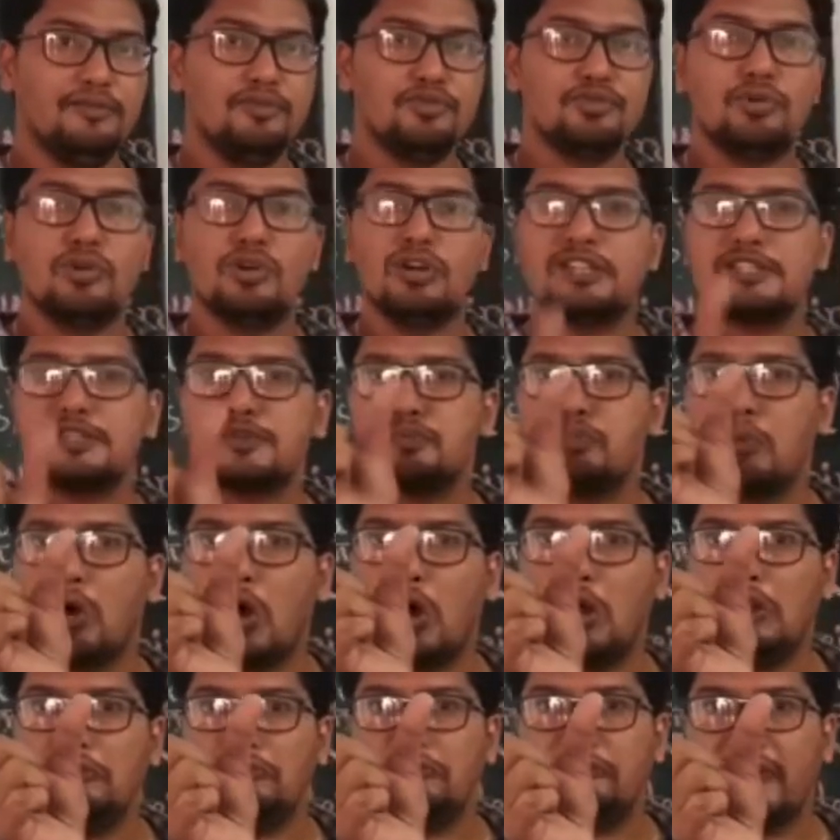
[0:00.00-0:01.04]
So a
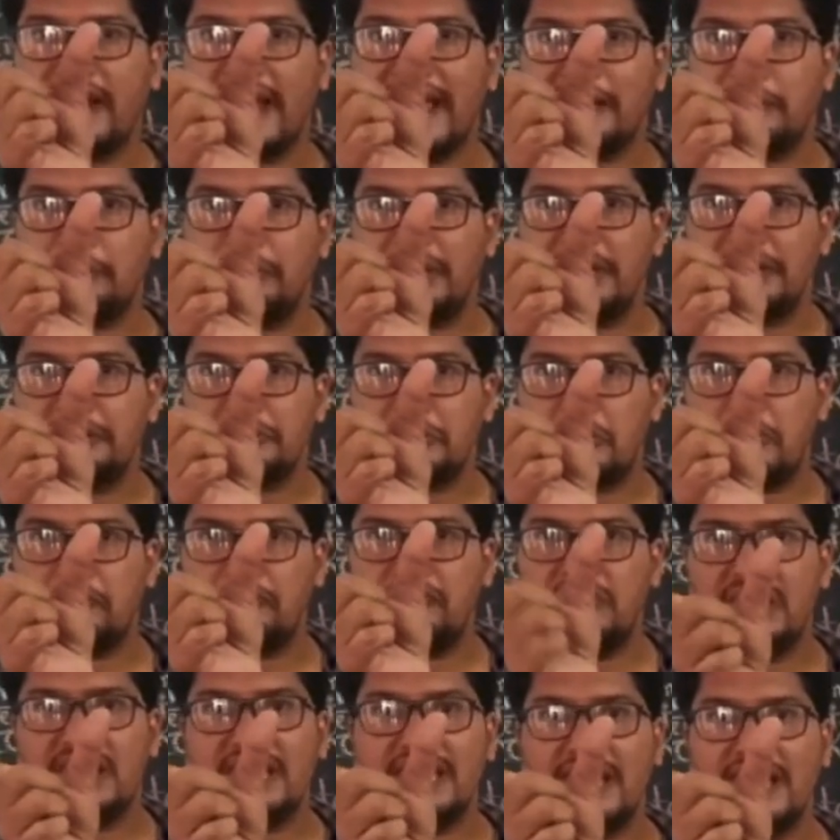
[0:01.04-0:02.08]
small fragment
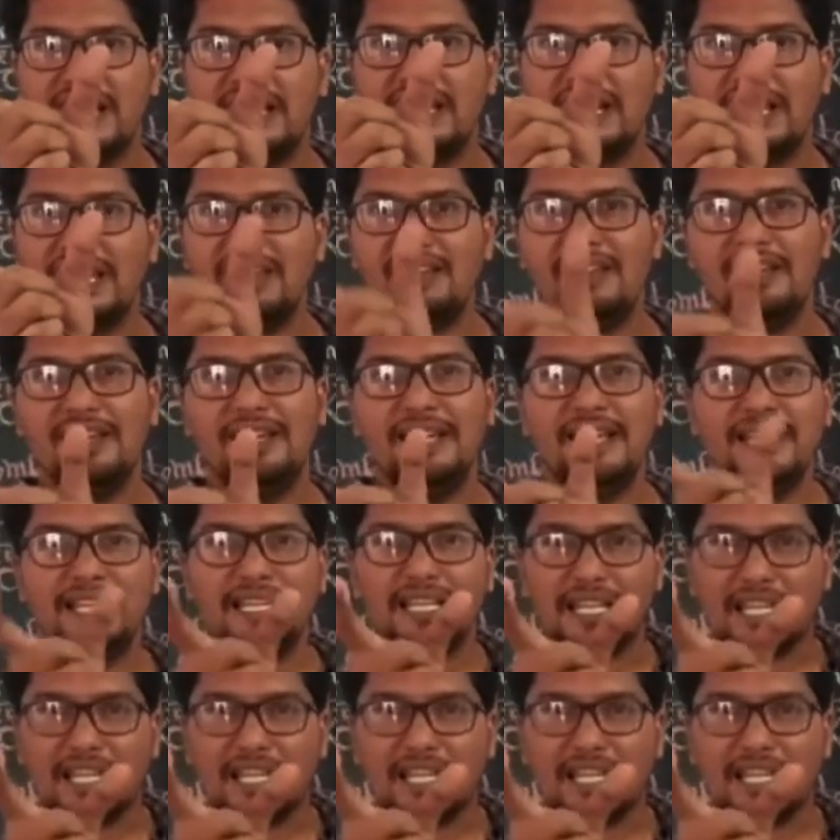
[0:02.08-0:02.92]
of DNA